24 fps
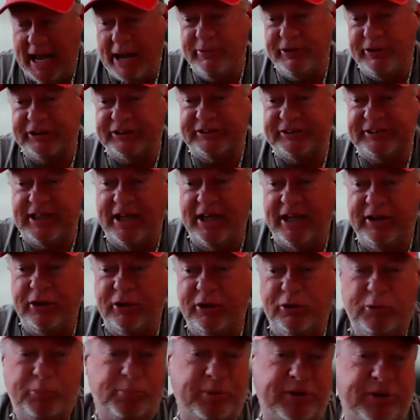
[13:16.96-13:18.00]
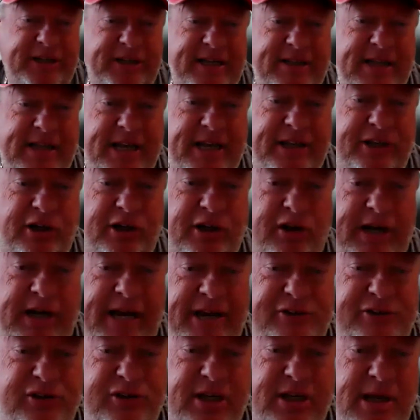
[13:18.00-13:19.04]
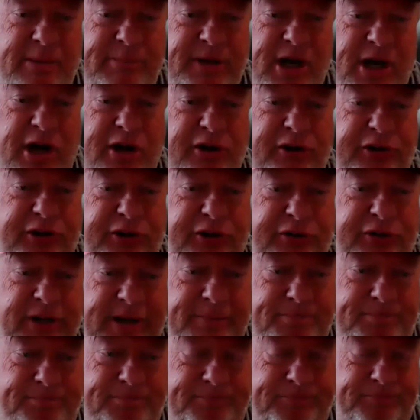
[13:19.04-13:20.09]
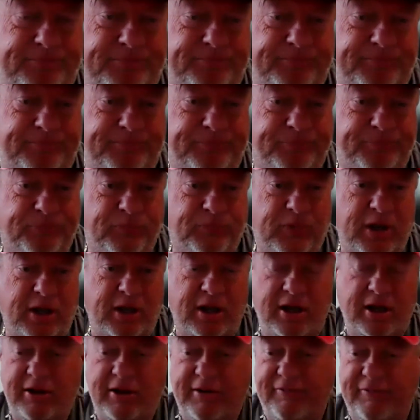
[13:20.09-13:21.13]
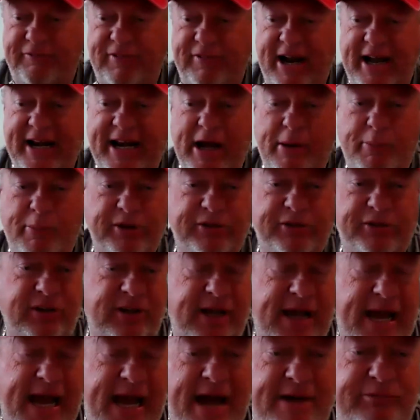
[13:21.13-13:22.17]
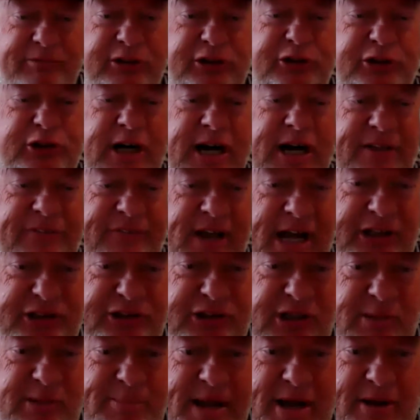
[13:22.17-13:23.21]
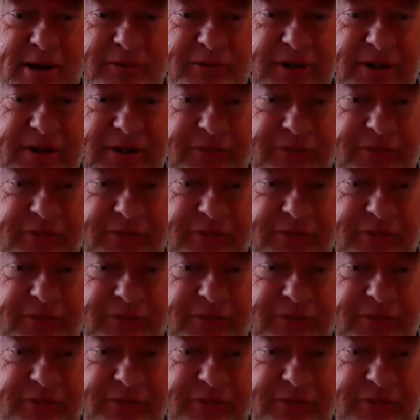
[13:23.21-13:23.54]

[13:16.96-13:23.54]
I would just tell you to pretend like you're an agent coming onto your team. Find out what the average transaction amount